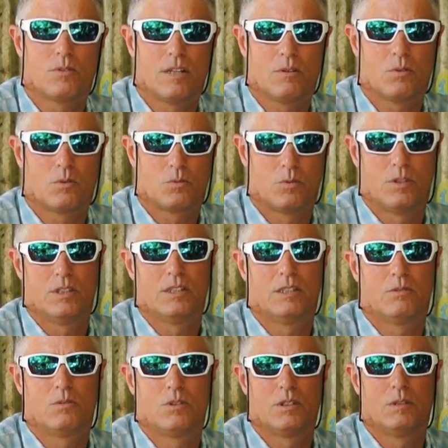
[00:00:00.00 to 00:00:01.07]
that will
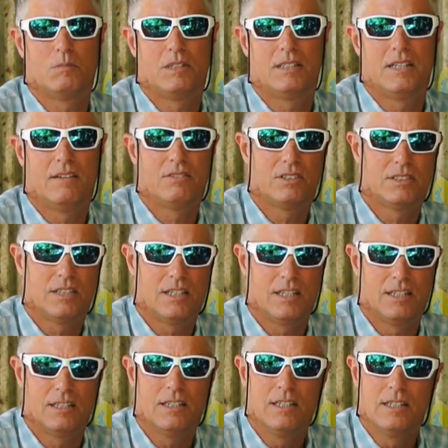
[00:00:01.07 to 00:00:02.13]
really, really be
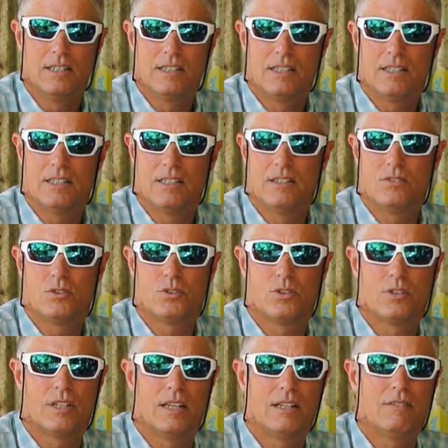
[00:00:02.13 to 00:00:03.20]
devastating
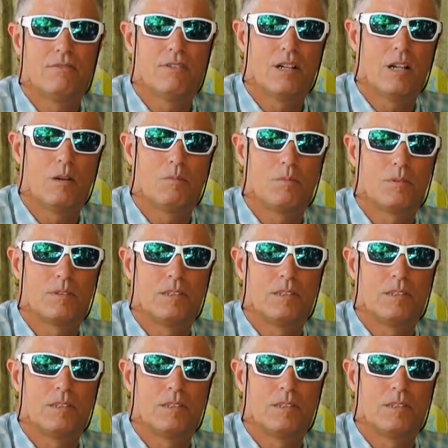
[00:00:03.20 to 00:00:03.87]
should they develop